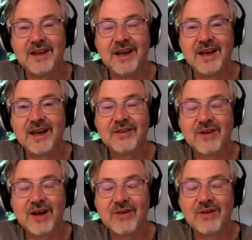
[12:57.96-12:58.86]
I don't know
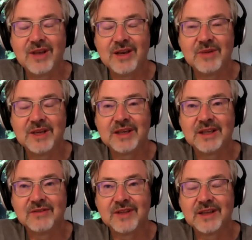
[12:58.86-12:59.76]
how anybody could
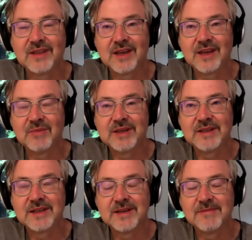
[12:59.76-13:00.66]
live like that. But
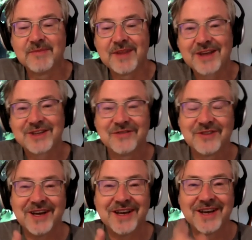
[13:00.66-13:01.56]
actually,
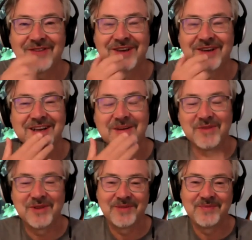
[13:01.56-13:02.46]

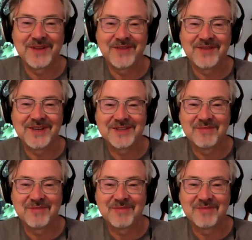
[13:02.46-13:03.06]
I've got some